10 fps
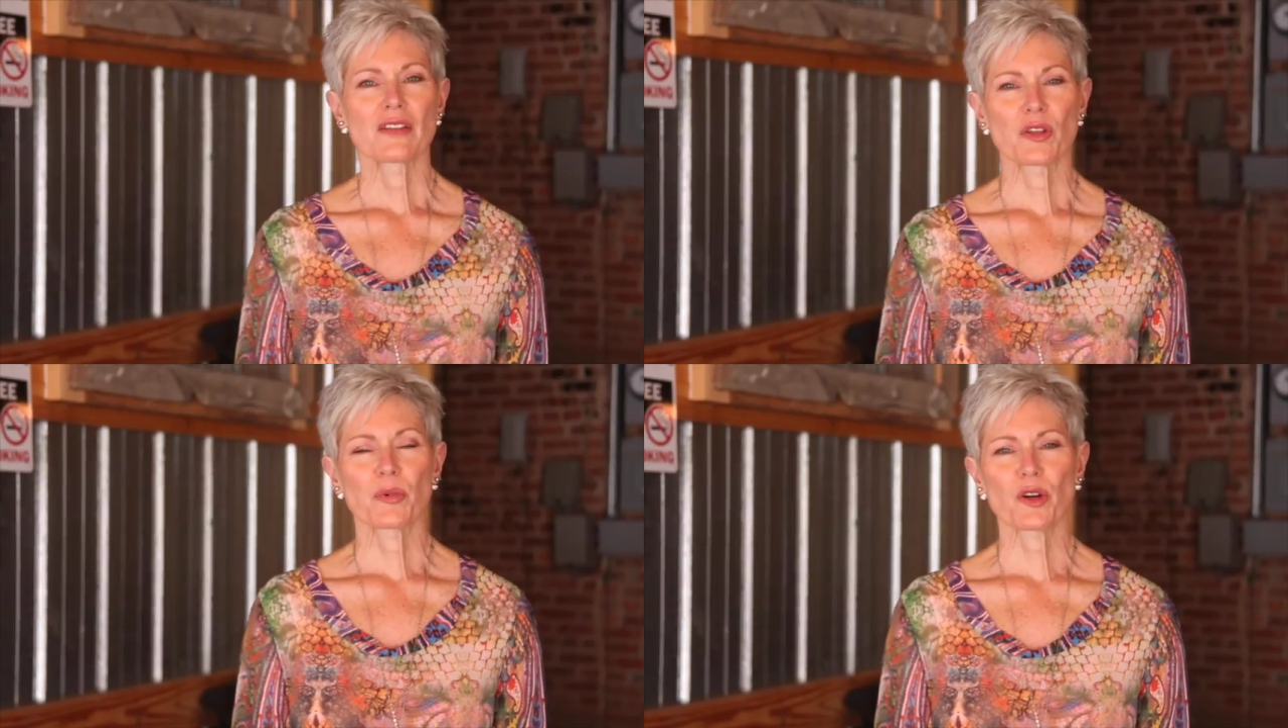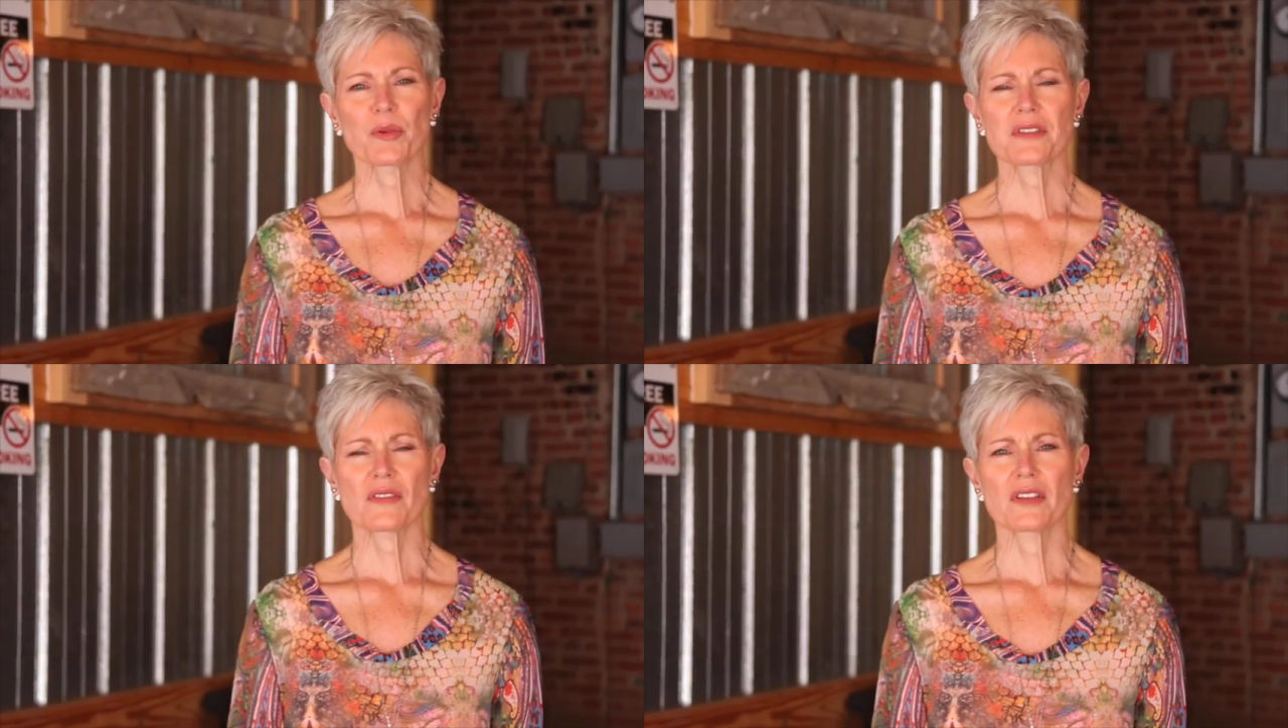The
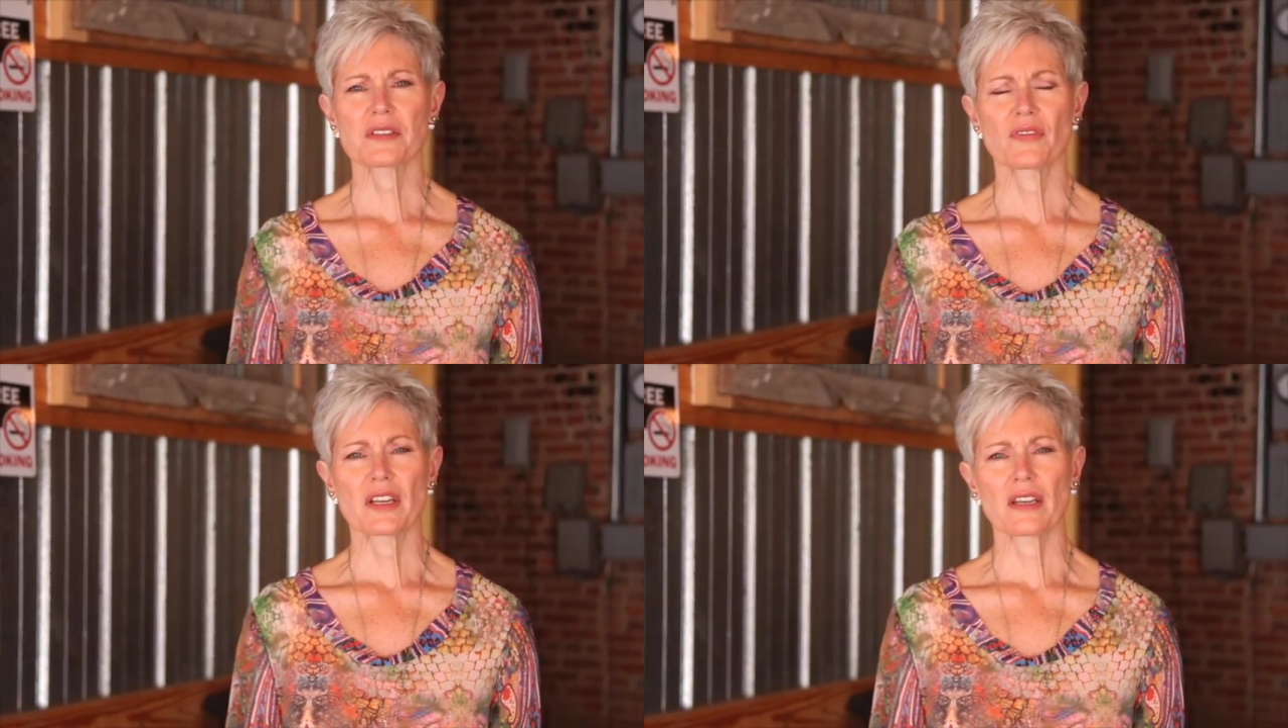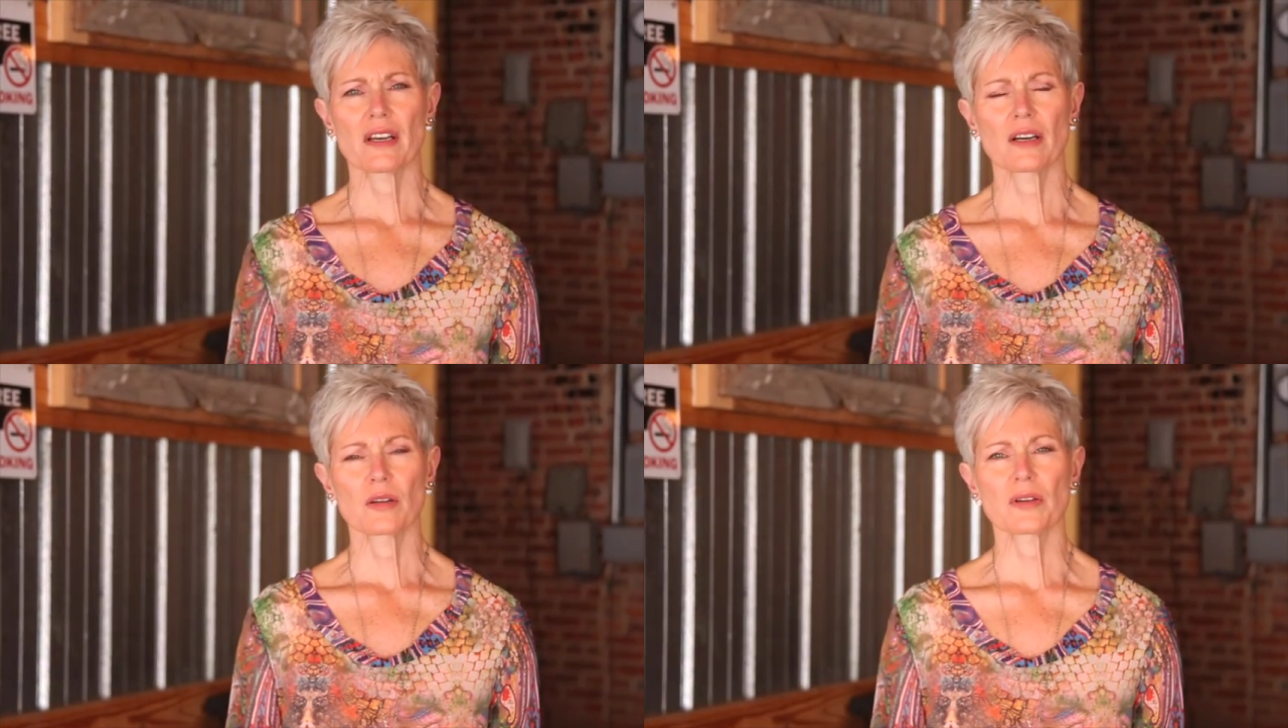purpose of this
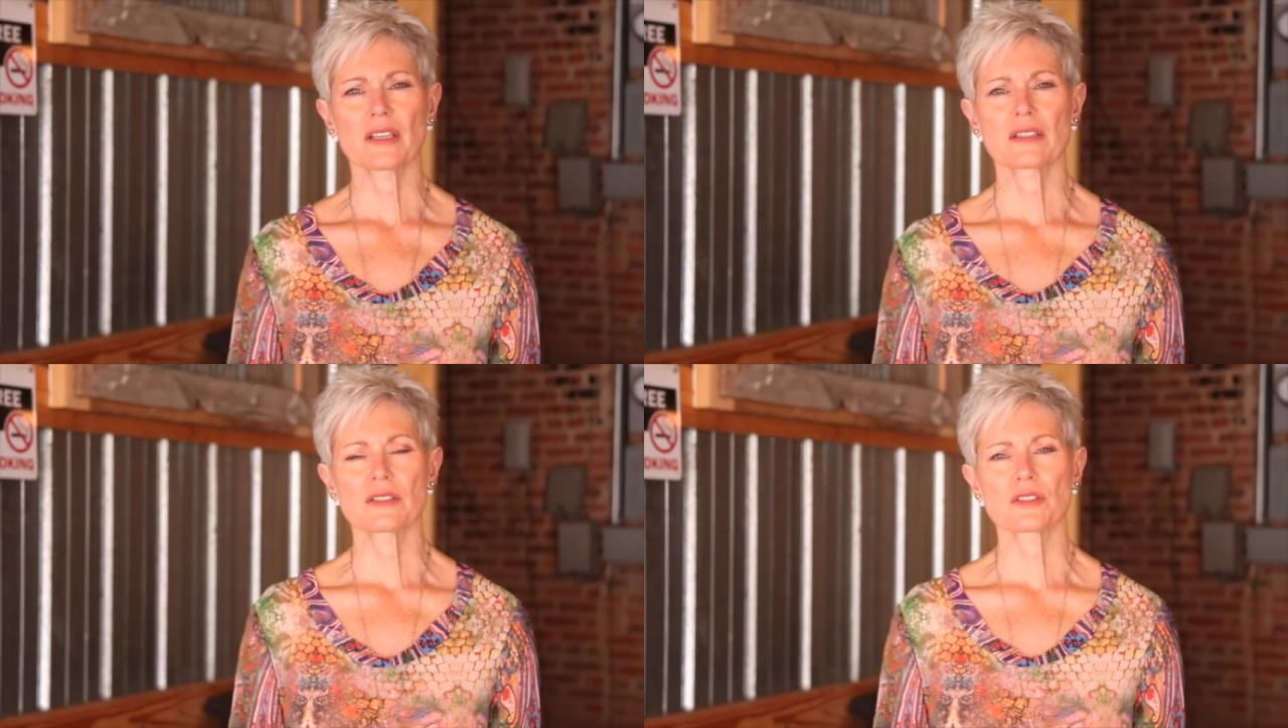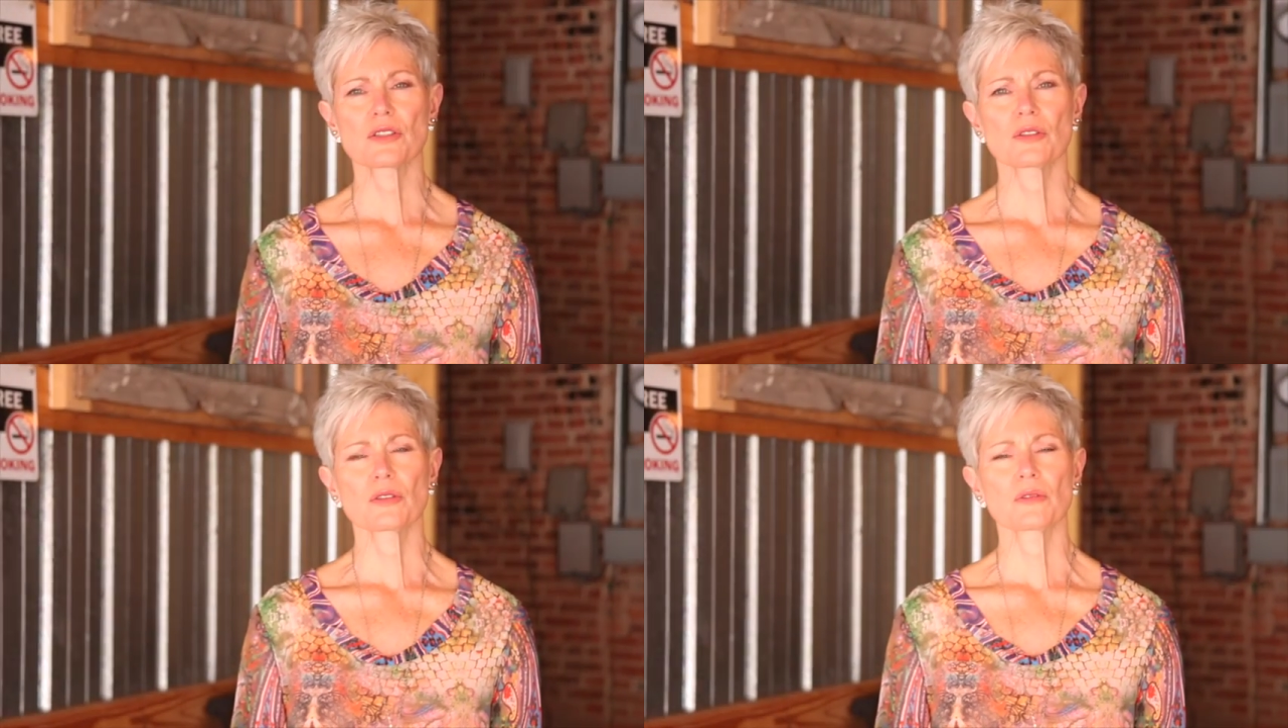video is
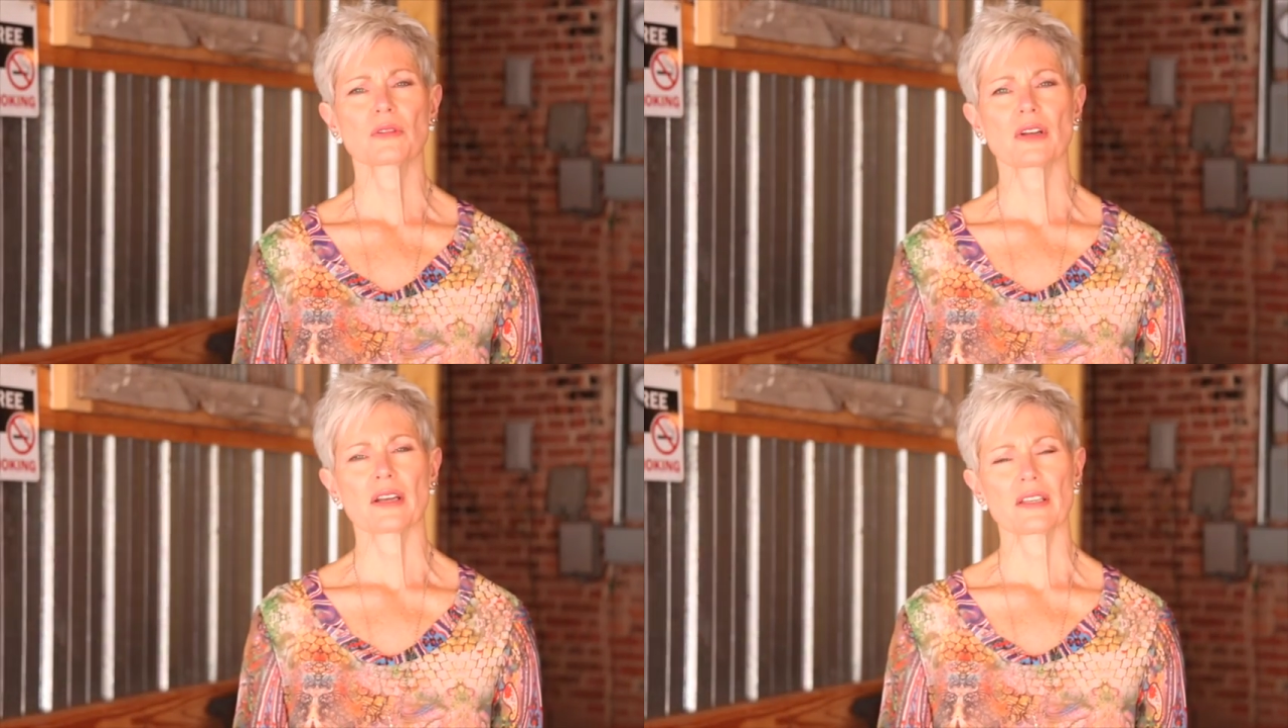to